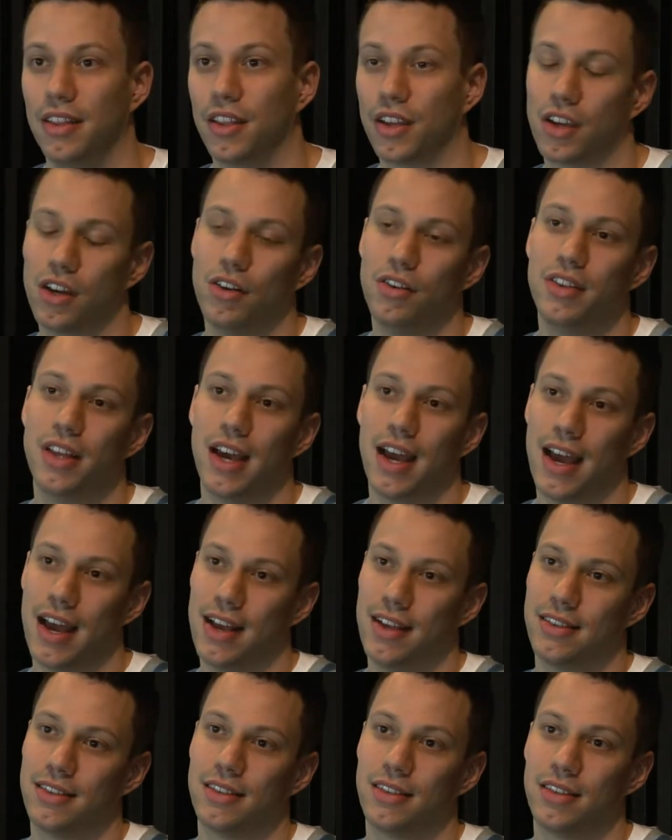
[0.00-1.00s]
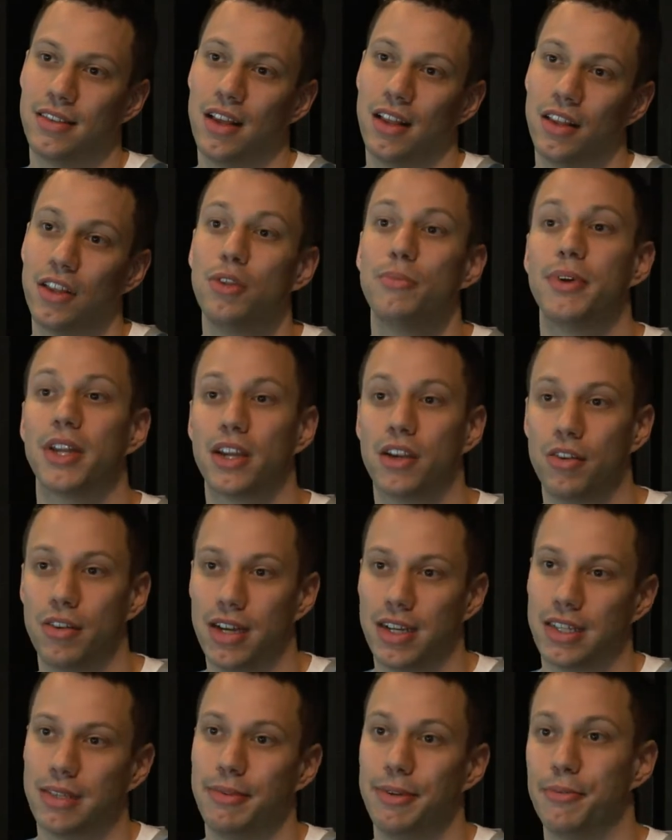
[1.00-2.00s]
The code that has, a little bit of
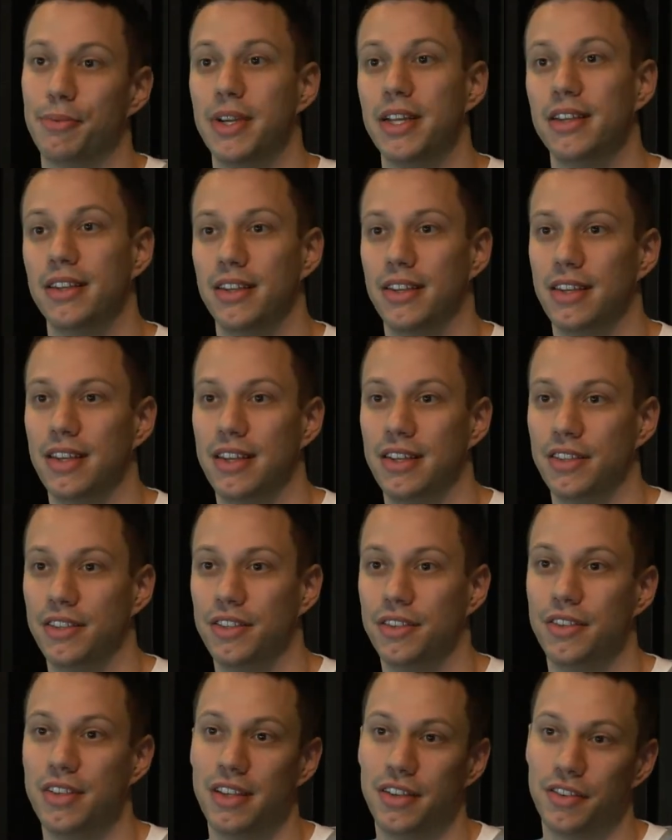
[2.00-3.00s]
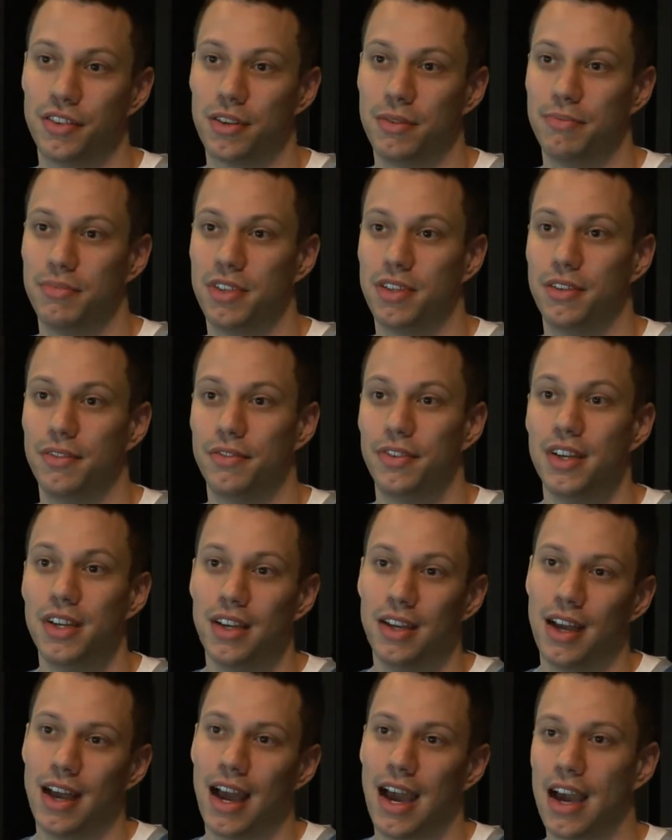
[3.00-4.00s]
code has to be written in terms of
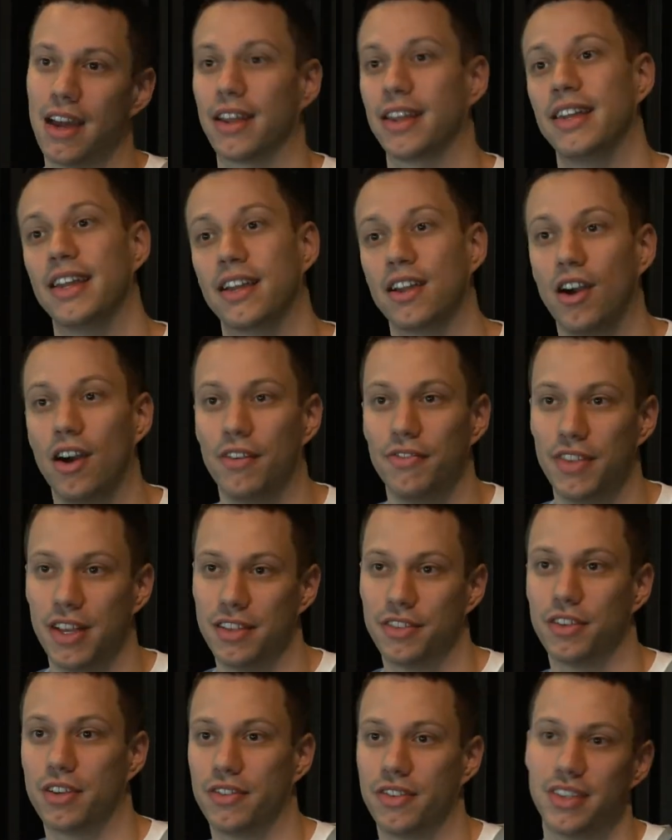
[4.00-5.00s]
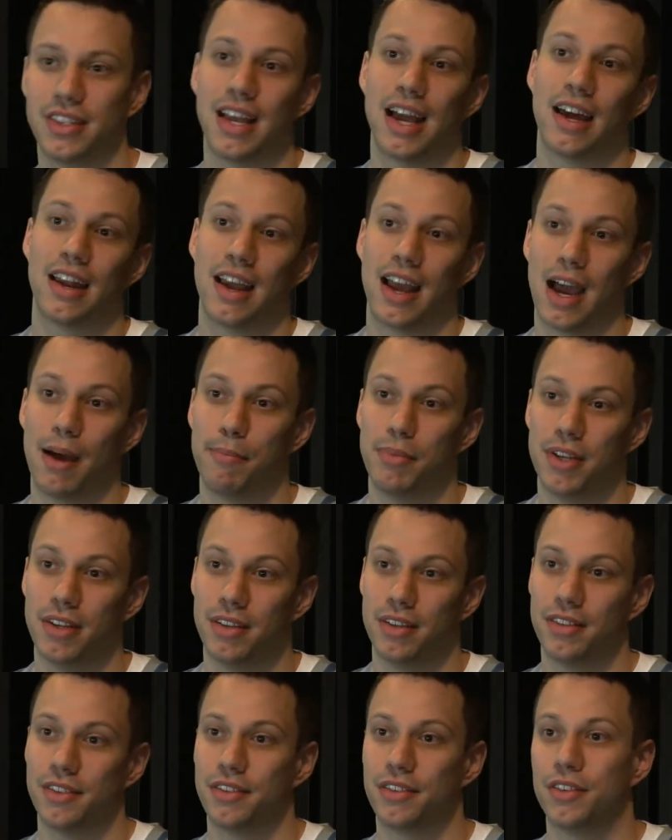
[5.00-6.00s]
how to kick off that service, how to happen.
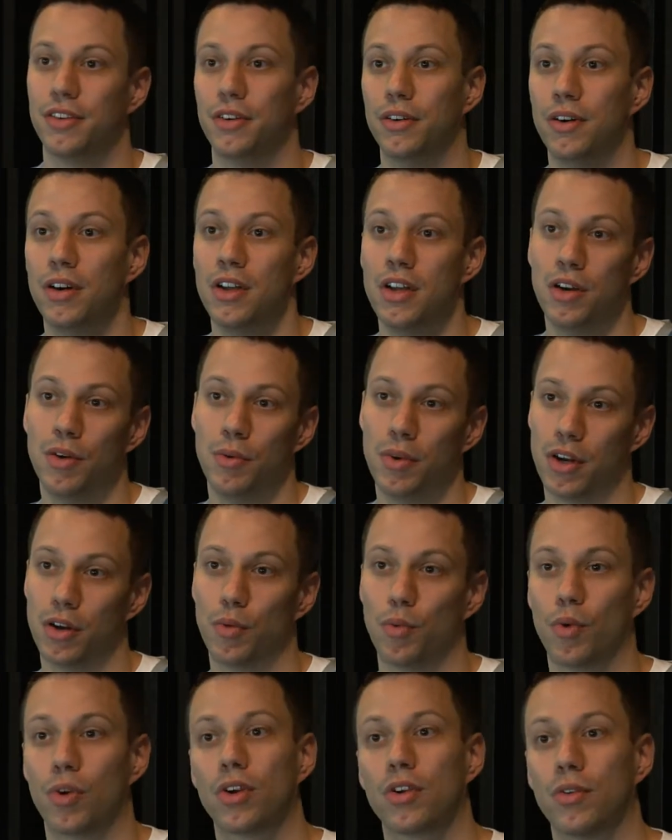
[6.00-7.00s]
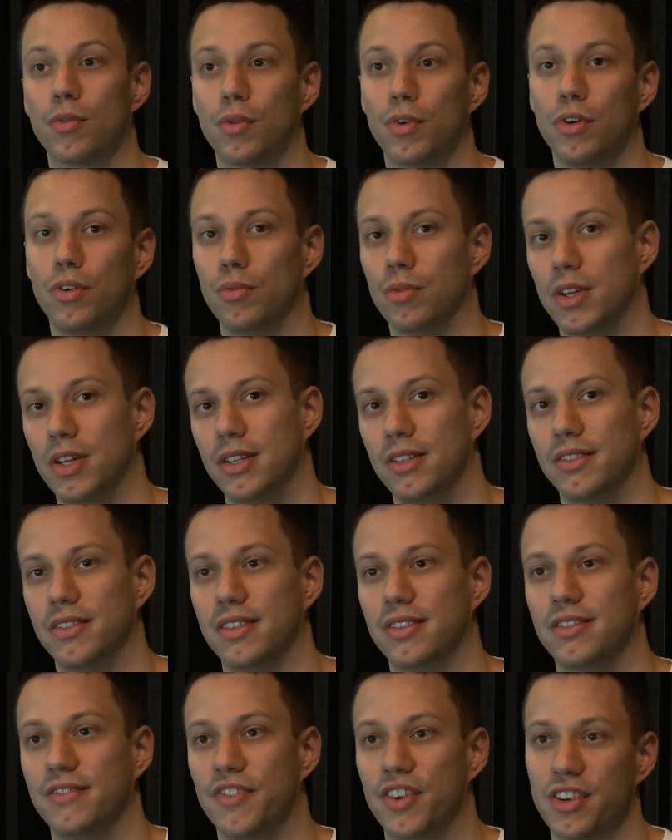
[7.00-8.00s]
So when a worker role runs,
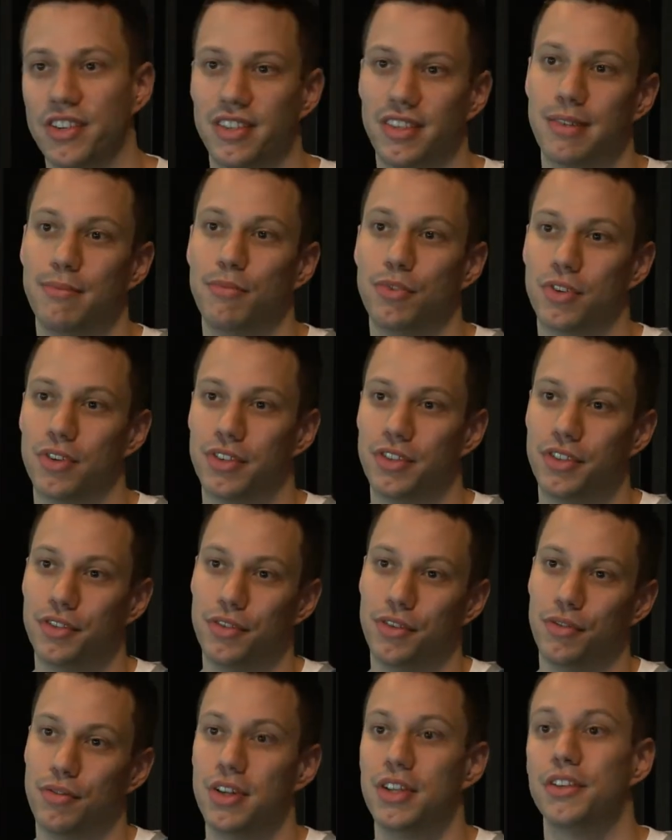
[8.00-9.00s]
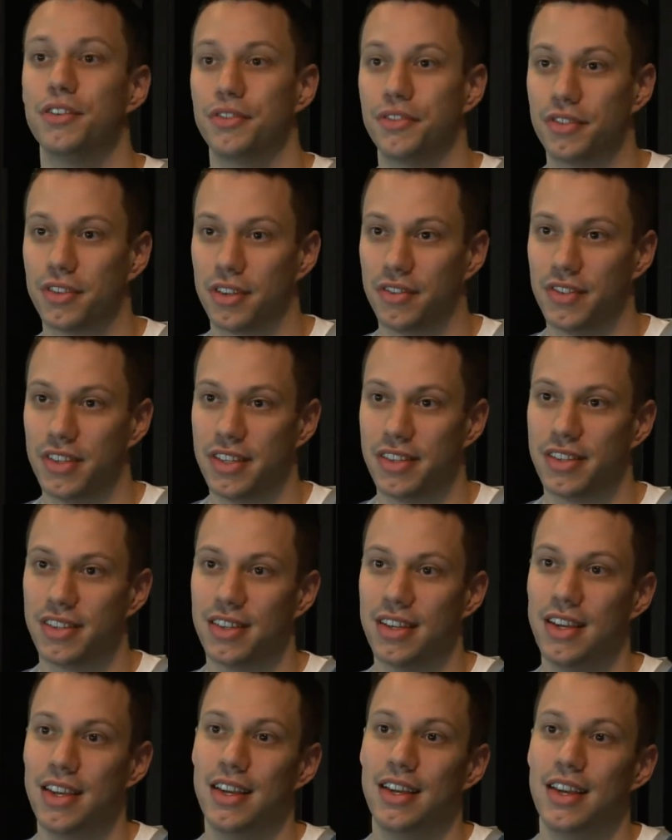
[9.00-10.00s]
it's very similar to a Windows
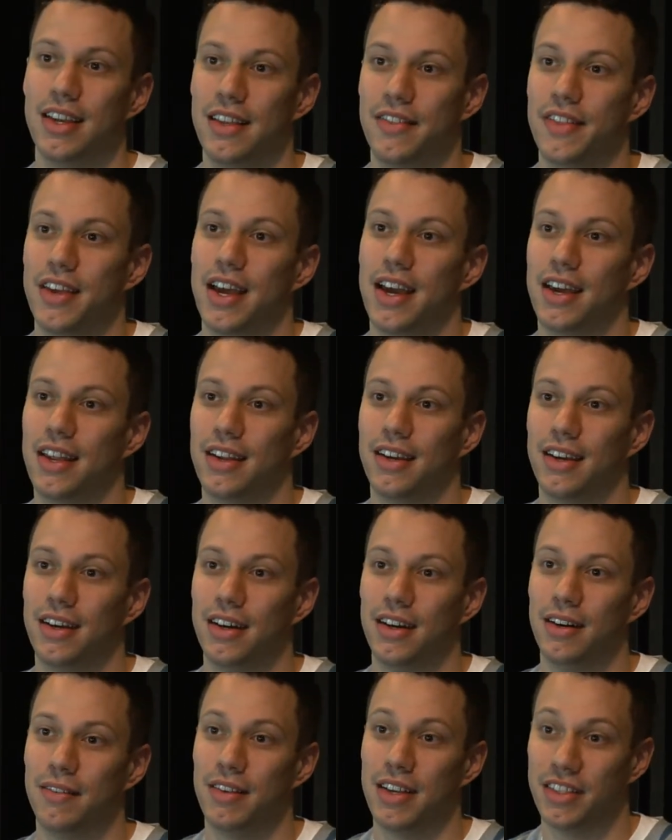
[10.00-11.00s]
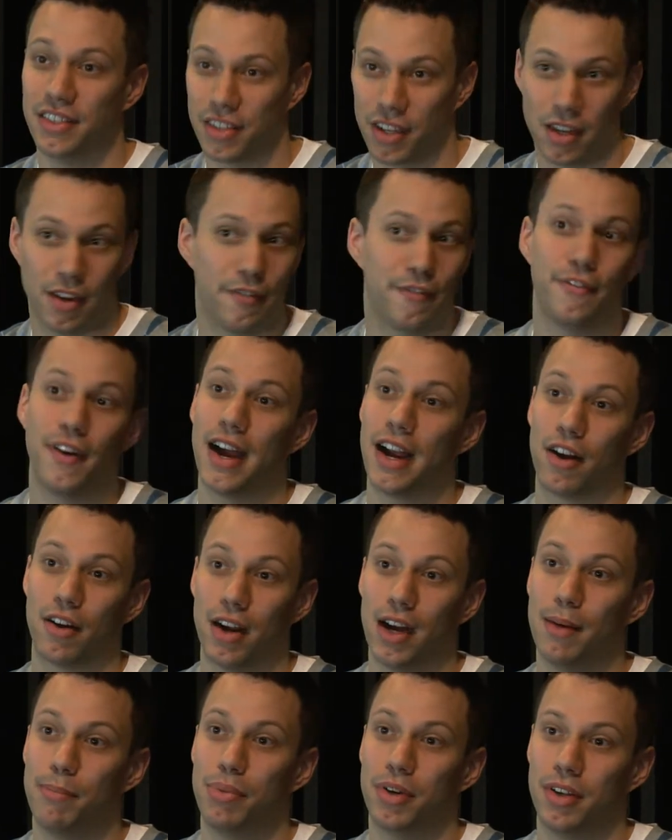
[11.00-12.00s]
service in that it's going to
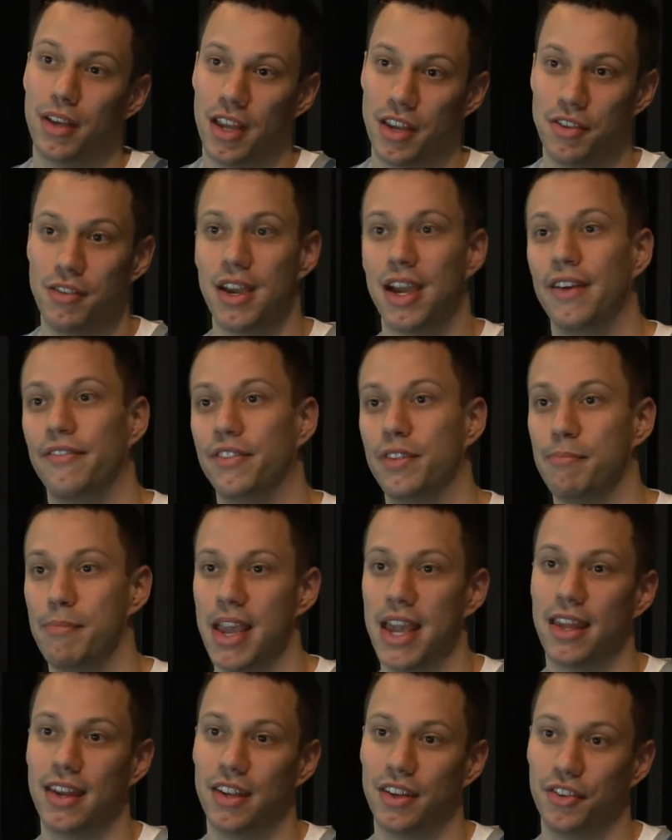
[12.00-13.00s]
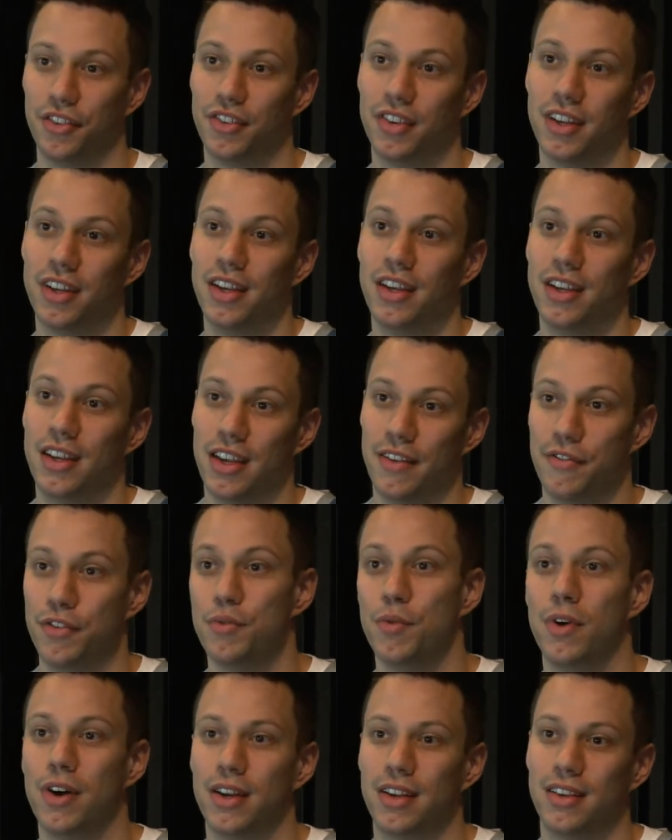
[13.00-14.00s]
fire up, and you have to manage. If
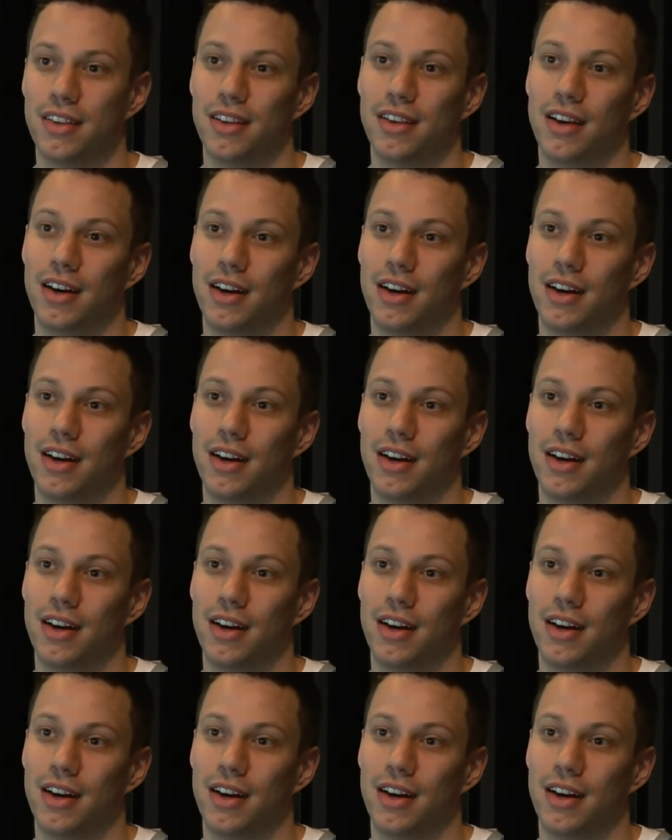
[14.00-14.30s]
you want,